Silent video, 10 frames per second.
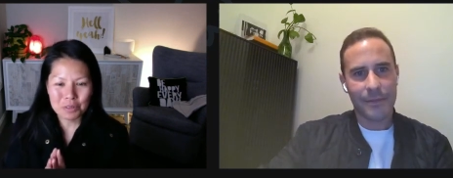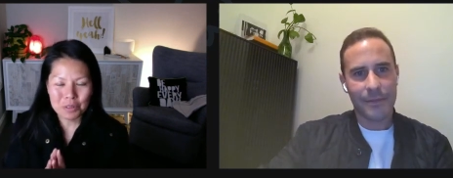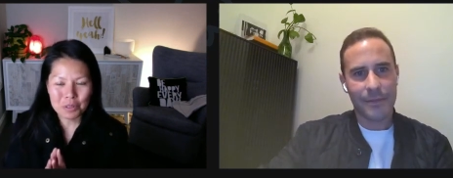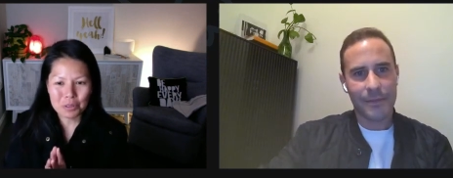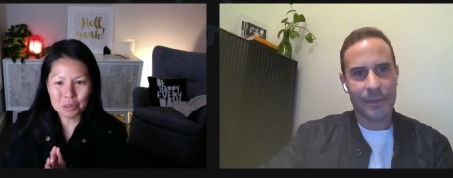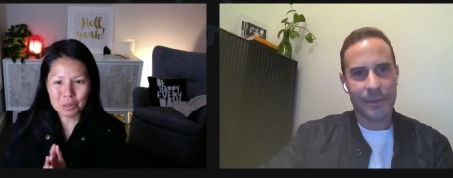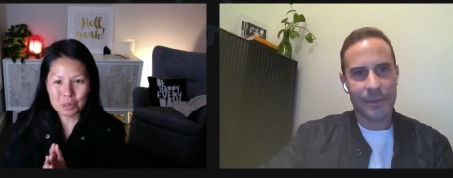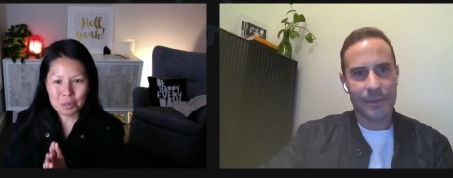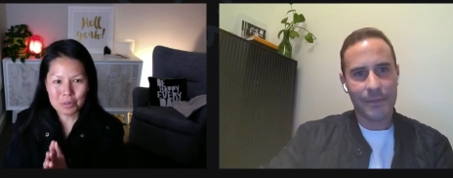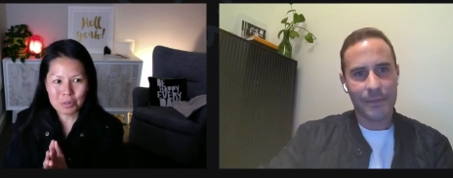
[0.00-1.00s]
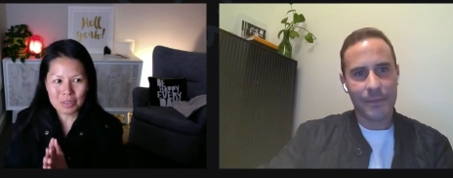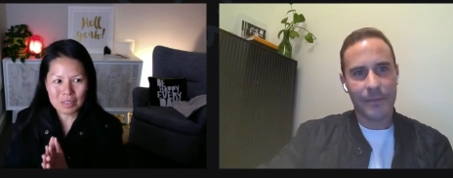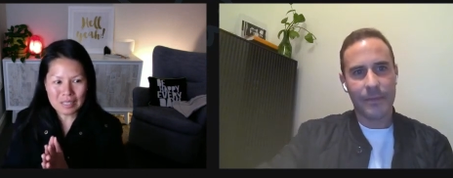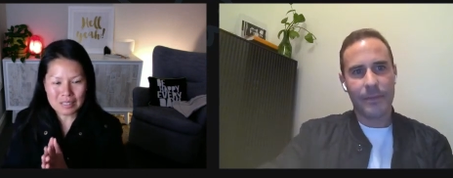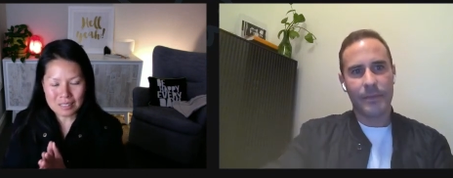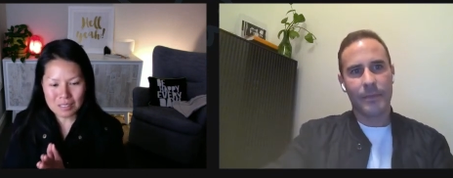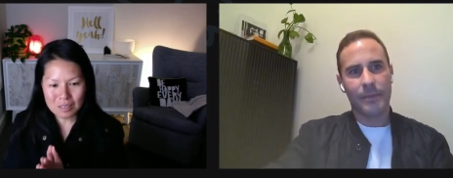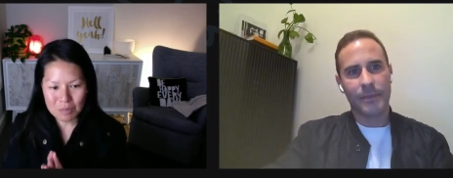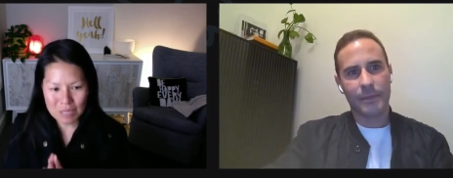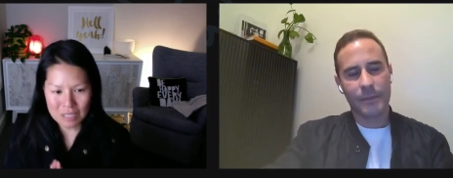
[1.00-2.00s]
Speaker 1: of you who would like
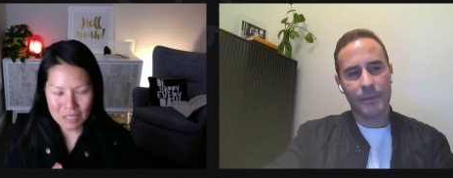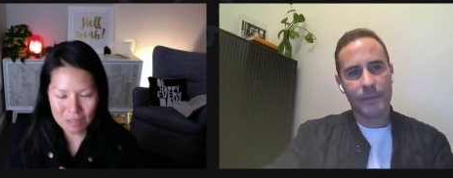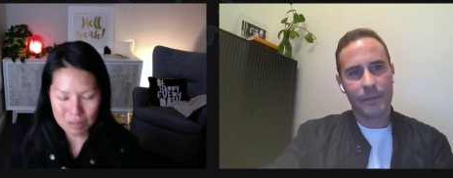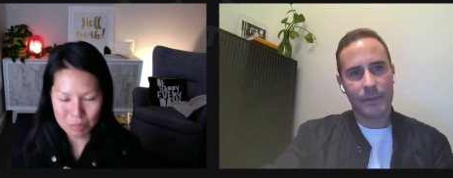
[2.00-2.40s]
to reach out to